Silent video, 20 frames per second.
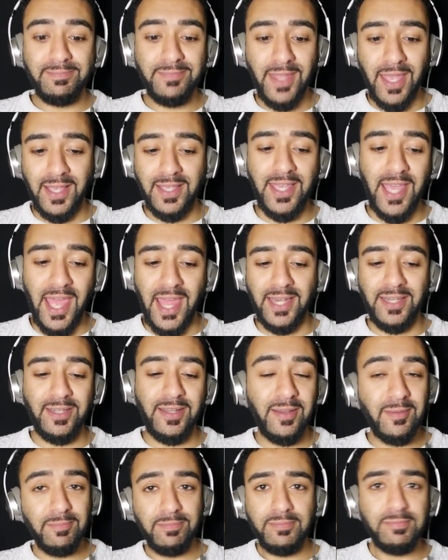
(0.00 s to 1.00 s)
Again,
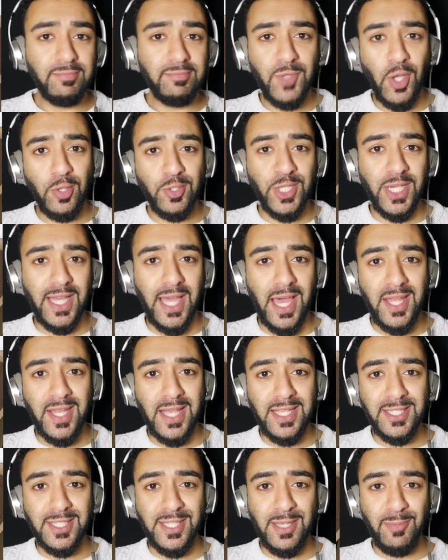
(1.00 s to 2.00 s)
go check out
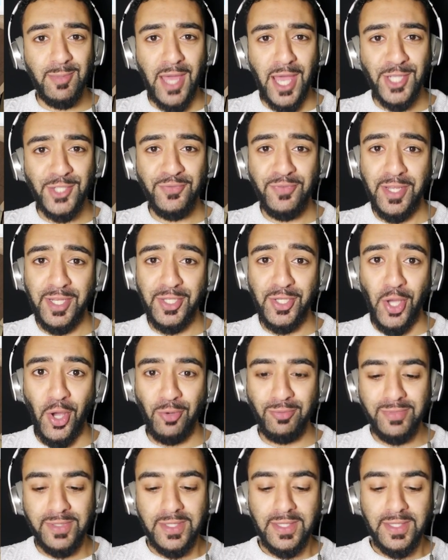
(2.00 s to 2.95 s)
that Simcash video.